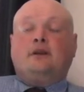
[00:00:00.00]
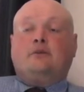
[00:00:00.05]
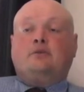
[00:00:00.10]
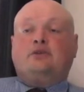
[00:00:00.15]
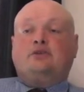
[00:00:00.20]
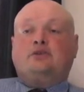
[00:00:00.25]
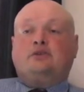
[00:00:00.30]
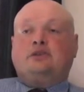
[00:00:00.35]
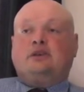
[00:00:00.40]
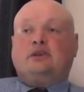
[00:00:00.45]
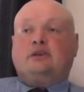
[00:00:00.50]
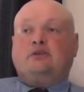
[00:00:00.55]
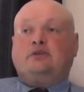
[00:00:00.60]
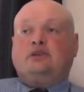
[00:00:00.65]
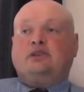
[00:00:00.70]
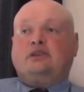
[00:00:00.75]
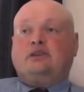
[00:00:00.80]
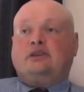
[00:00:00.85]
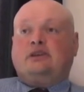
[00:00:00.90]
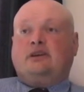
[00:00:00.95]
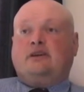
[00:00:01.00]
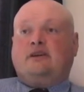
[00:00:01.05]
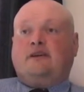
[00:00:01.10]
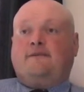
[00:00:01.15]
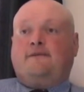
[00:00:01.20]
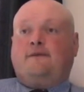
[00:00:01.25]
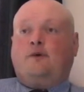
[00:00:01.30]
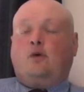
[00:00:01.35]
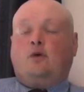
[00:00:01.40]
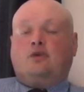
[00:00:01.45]
Which is a
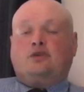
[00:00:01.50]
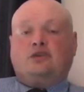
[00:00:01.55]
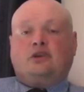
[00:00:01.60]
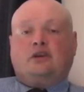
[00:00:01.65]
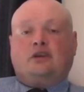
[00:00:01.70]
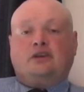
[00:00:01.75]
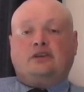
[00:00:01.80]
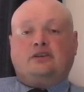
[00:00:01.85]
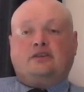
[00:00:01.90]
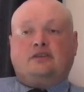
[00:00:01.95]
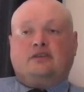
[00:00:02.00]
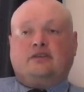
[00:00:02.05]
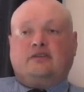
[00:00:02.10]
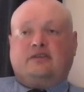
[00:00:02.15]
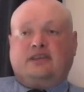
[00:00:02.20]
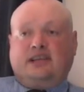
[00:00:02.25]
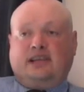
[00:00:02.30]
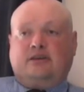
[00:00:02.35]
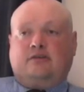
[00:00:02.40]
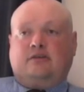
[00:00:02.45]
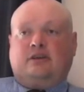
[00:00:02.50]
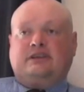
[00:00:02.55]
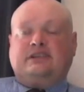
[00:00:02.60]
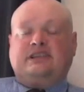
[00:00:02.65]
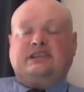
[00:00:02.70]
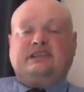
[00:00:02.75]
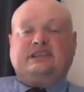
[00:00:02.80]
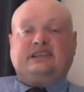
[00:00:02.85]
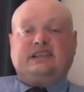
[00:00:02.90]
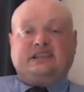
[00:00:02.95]
force that Einstein theorized
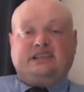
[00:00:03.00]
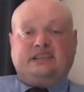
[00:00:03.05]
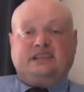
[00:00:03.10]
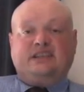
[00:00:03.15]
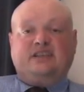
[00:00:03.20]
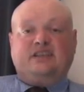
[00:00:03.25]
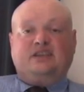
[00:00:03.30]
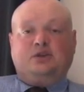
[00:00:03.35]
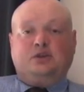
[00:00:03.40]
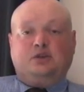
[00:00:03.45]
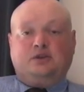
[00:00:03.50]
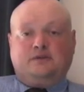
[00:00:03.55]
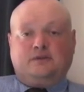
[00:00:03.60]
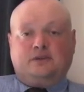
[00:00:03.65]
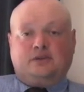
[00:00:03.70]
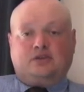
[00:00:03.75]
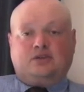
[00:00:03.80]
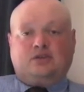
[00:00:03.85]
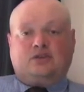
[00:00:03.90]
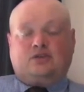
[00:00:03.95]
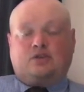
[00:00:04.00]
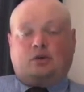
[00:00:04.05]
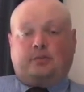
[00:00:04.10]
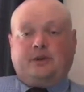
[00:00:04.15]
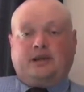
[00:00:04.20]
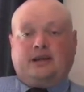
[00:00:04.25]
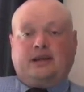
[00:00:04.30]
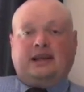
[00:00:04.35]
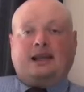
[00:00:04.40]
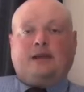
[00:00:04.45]
existed in the universe to stop
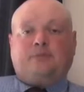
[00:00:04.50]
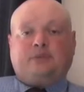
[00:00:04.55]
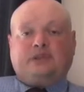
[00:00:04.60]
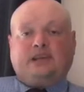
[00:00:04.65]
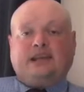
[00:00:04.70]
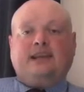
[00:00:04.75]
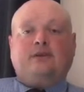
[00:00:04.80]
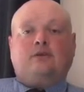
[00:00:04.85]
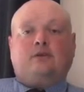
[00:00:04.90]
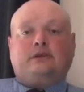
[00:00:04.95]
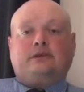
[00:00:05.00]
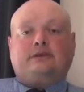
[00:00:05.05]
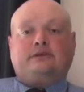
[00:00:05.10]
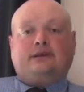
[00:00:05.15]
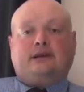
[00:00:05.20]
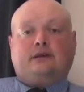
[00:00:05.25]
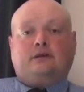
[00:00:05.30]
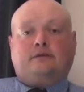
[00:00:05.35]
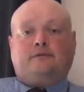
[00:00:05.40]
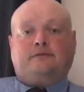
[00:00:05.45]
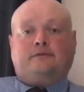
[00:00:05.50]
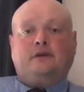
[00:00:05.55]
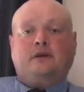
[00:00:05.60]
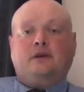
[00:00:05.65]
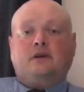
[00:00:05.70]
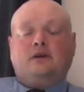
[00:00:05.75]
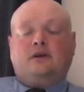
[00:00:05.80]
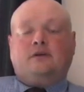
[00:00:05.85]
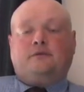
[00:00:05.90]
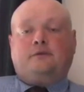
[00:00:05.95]
it collapsing in on itself
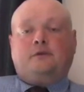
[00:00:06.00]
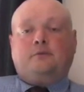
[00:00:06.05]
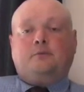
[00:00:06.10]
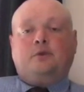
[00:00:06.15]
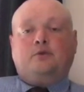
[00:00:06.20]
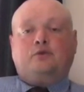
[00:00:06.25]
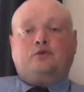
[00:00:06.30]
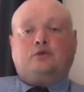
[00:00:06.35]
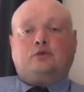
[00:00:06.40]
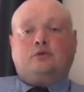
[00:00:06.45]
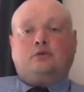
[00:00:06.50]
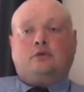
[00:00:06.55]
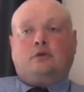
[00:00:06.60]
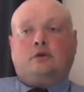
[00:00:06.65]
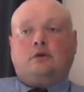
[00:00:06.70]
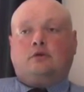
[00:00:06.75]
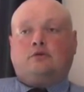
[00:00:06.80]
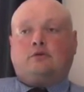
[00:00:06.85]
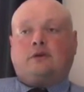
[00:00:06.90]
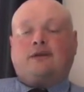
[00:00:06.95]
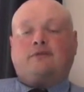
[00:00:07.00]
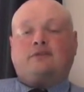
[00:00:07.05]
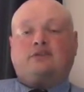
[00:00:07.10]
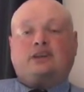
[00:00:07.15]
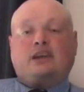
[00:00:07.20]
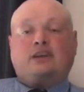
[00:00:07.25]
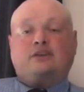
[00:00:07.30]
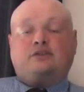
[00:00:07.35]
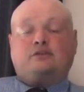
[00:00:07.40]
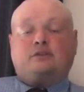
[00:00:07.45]
through mutual
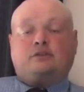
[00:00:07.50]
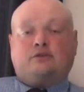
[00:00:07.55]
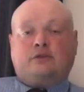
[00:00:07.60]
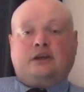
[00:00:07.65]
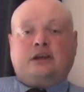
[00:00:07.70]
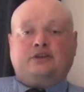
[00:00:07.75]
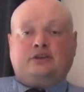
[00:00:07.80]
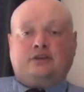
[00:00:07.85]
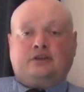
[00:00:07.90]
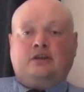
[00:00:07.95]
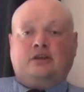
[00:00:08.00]
gravitational attraction.